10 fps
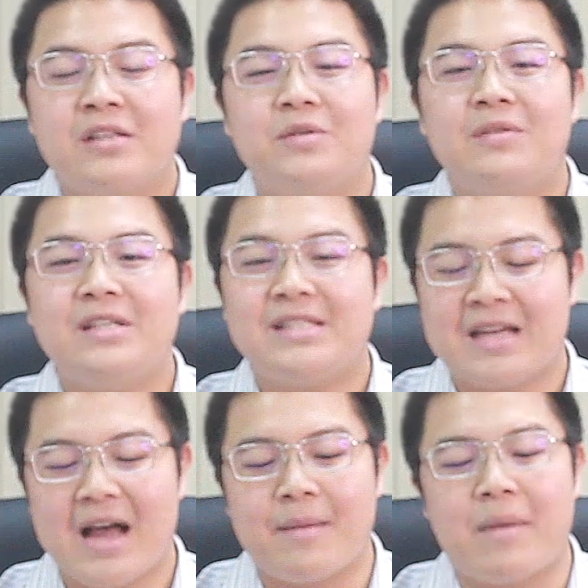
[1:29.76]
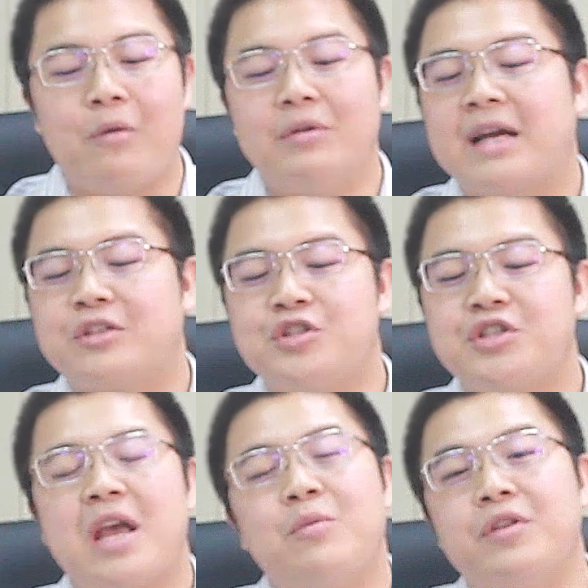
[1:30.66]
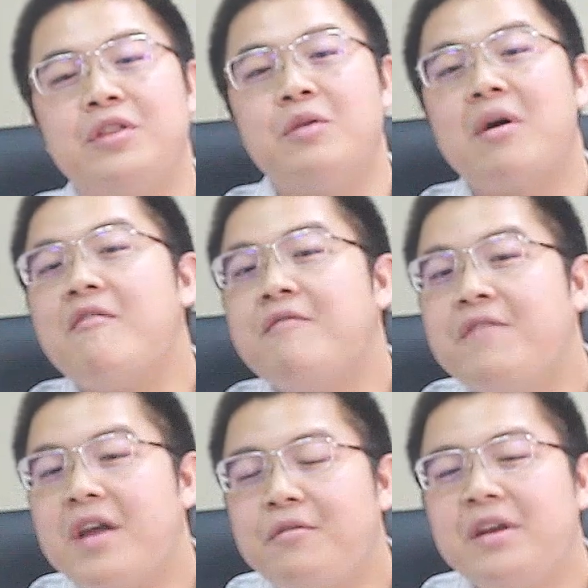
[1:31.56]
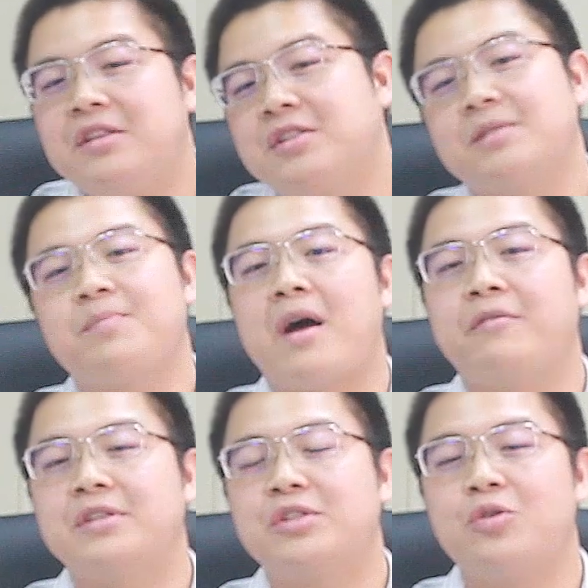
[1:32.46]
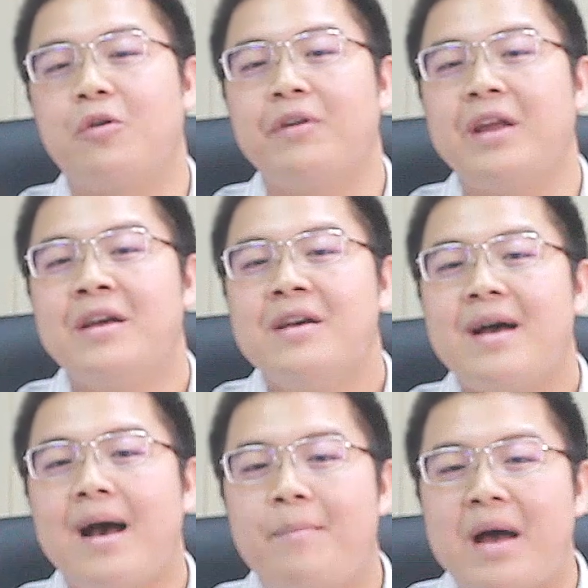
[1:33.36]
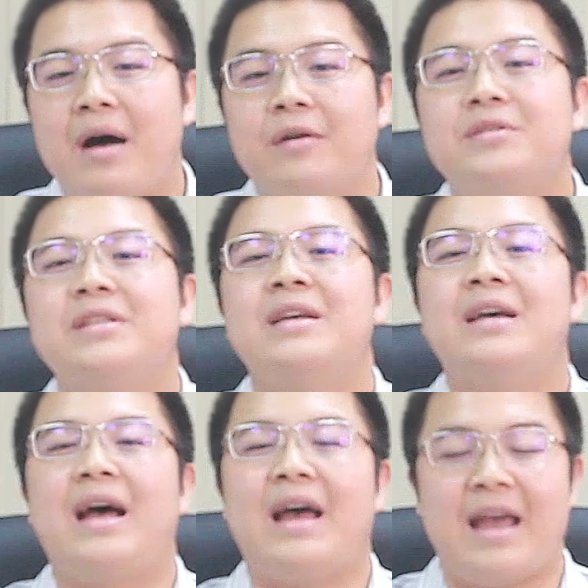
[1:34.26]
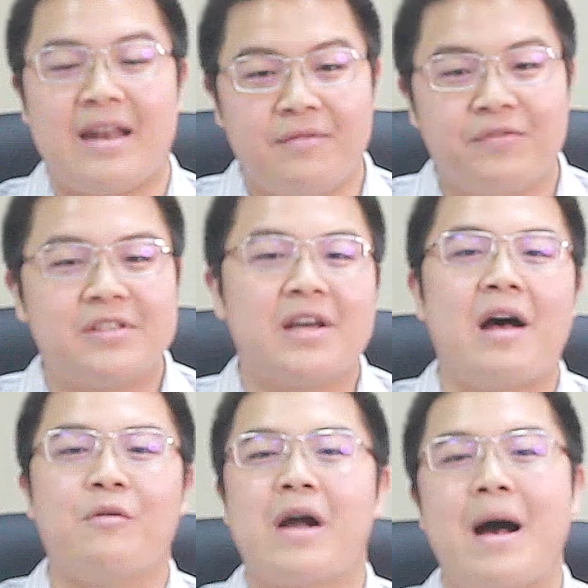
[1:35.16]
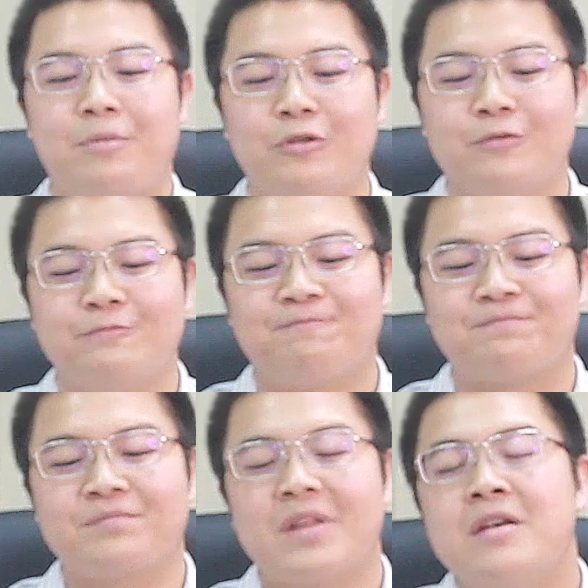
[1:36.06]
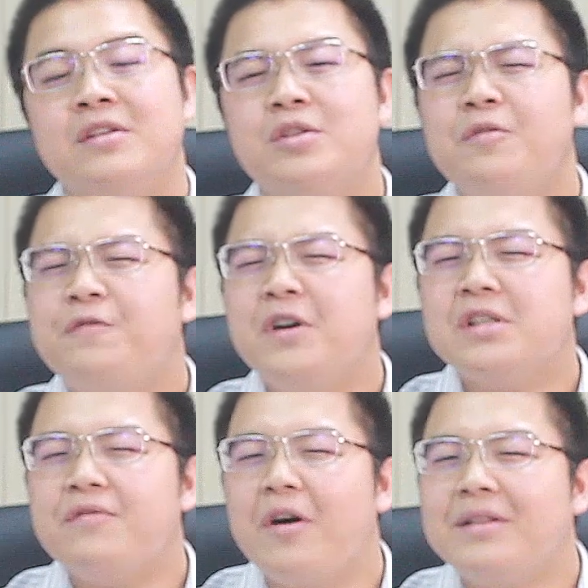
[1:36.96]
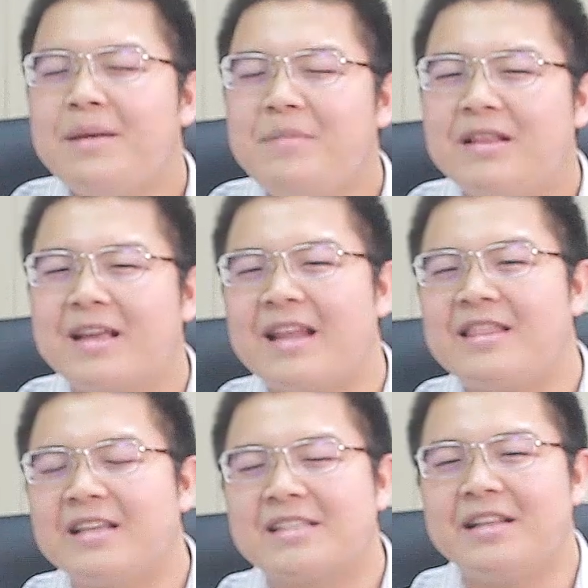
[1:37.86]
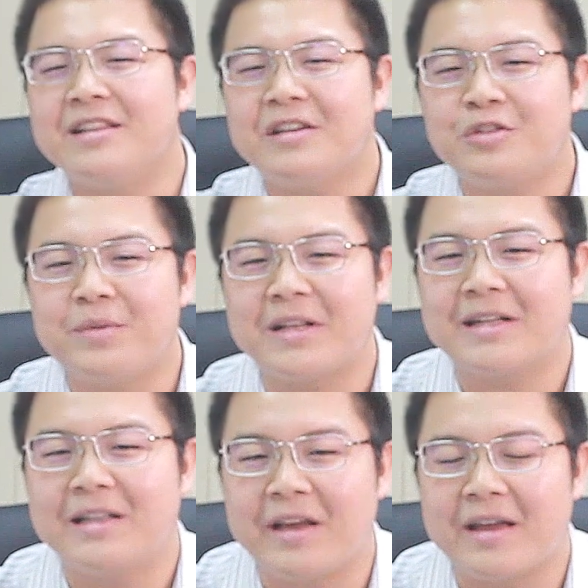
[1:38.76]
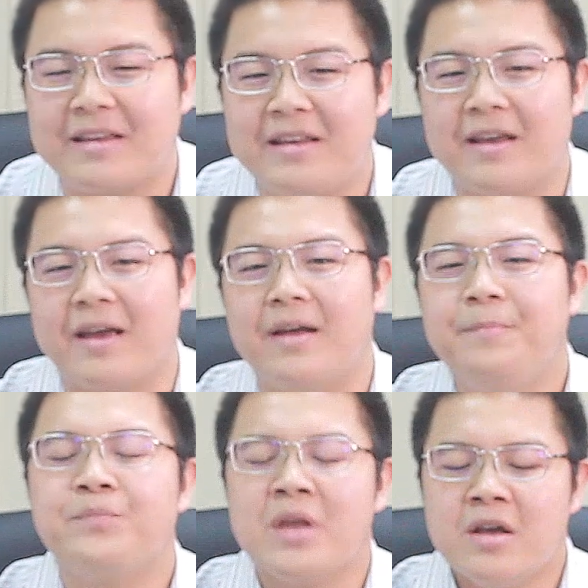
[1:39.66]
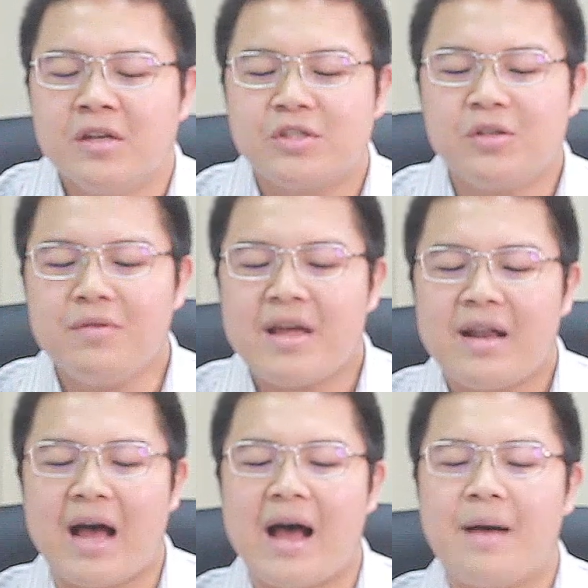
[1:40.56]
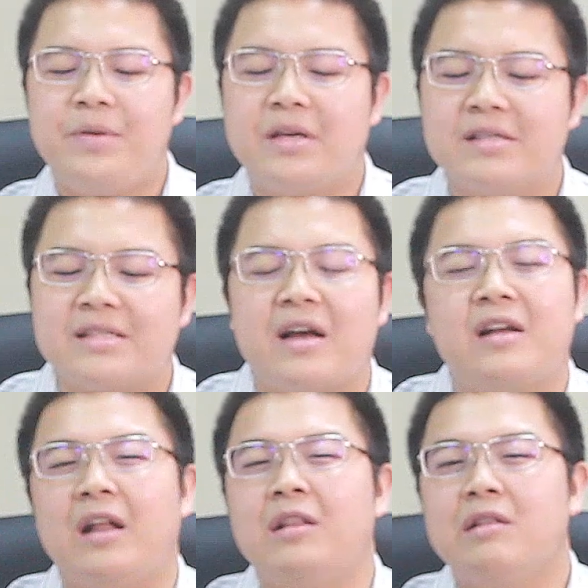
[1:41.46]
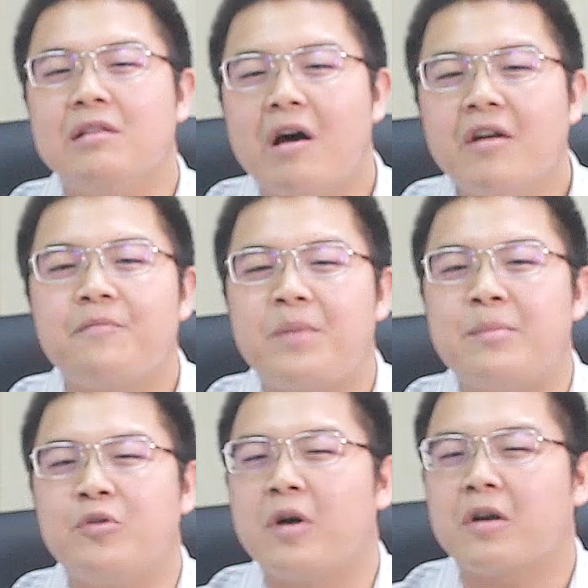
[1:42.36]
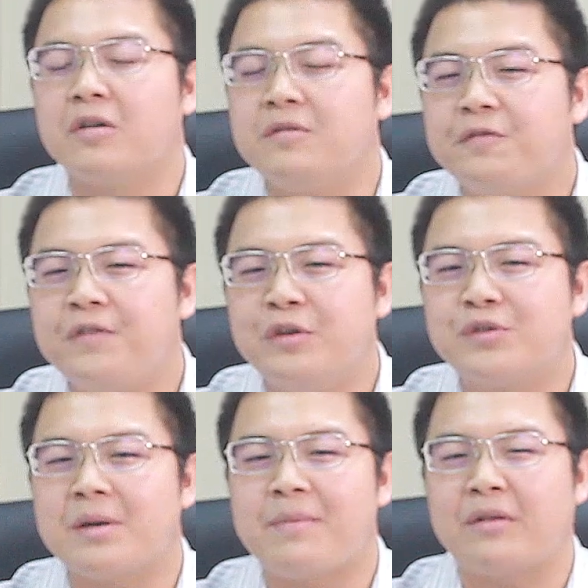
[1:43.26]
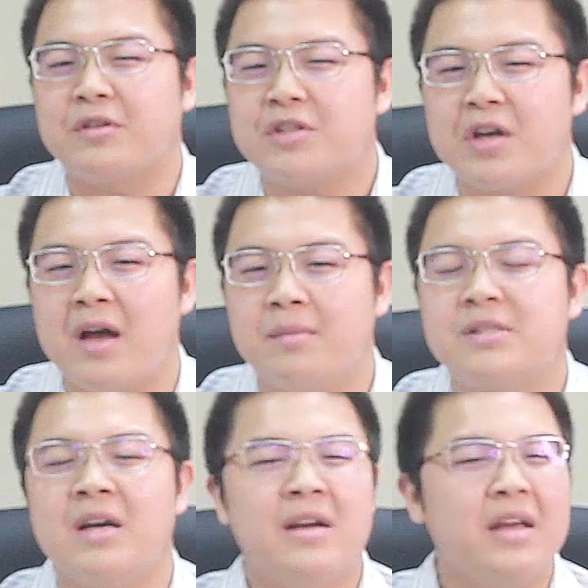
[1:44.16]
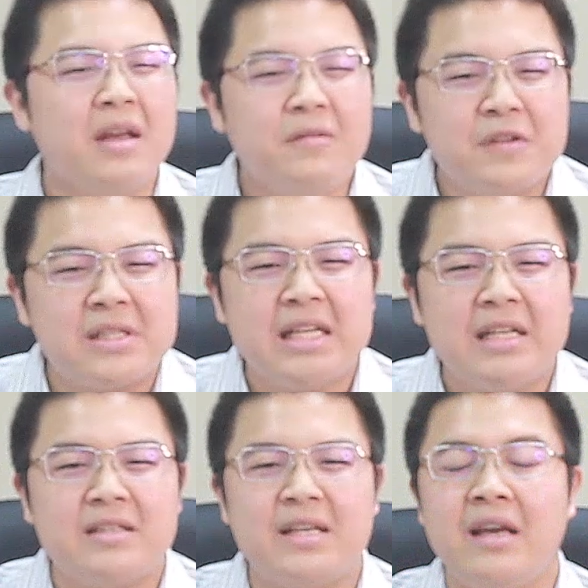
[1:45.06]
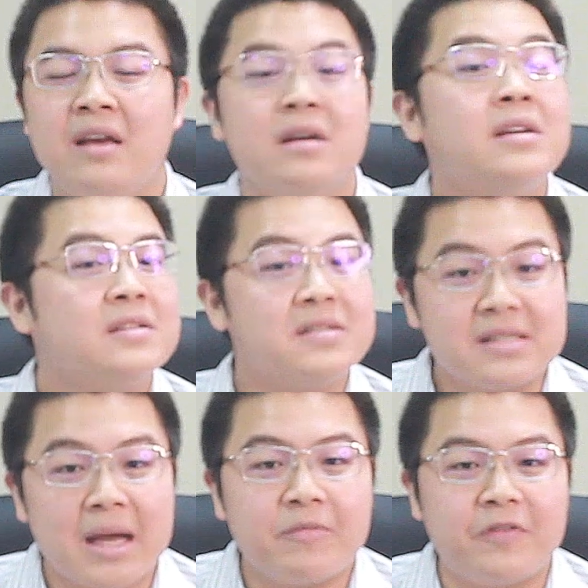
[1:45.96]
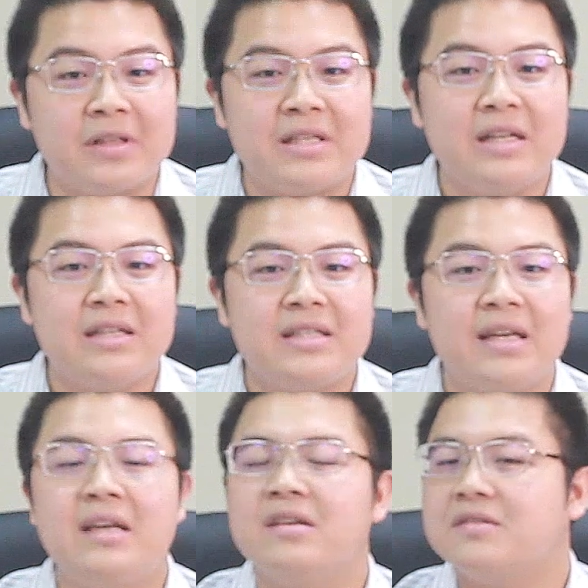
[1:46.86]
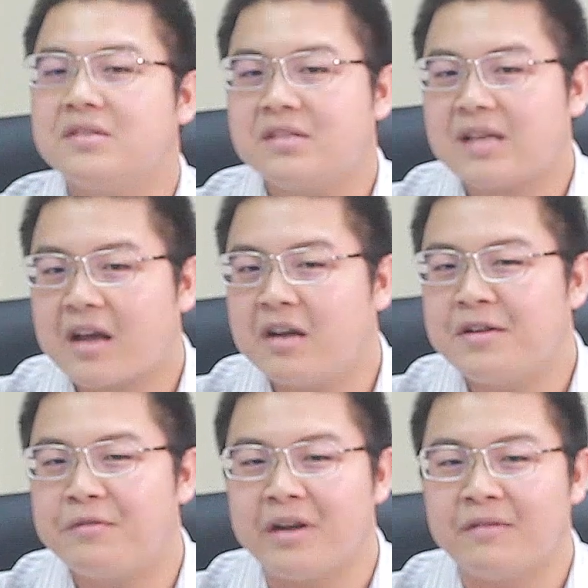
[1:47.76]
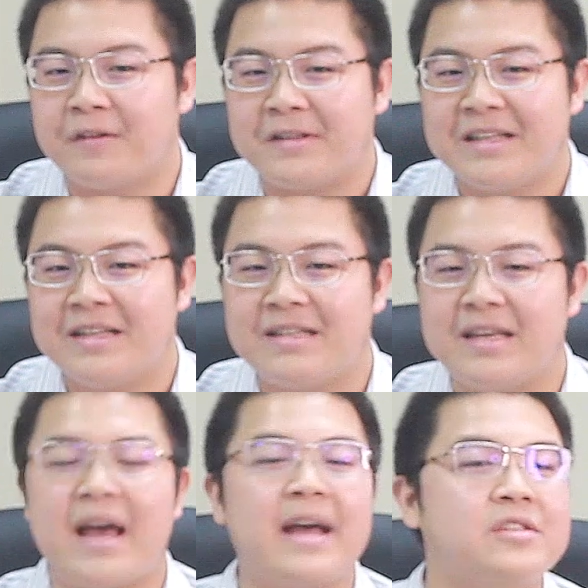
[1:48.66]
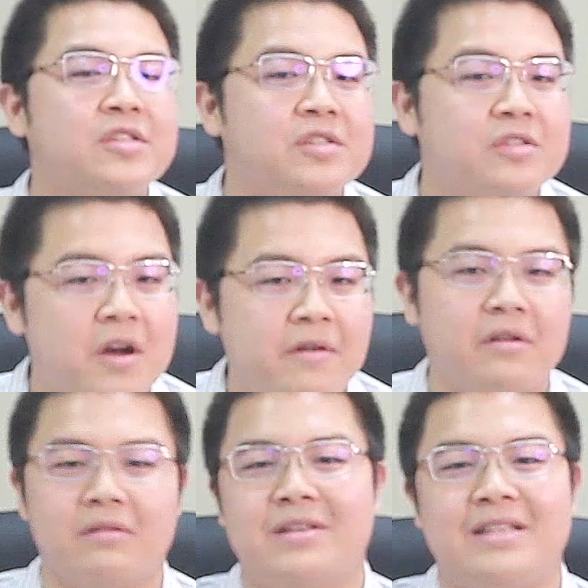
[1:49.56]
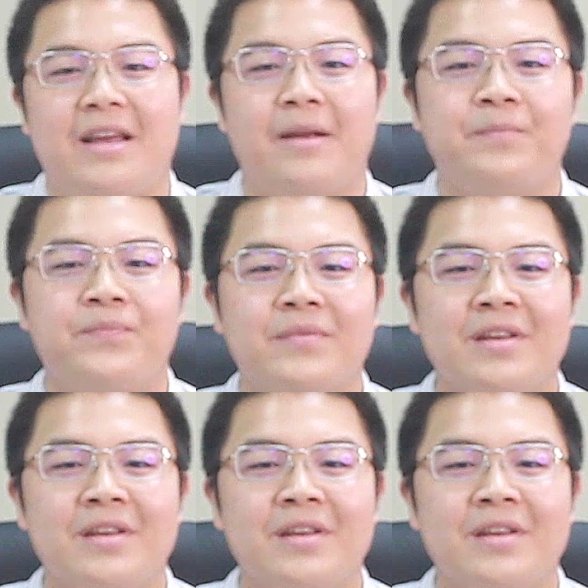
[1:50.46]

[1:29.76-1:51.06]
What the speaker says: So this time, I would like to share with you a very inspiring story about an infertile couple. So first of all, let me get things a little bit clear here. So that because there are a lot of people who are confused about the terms infertility, subfertility, secondary infertility, and sterility.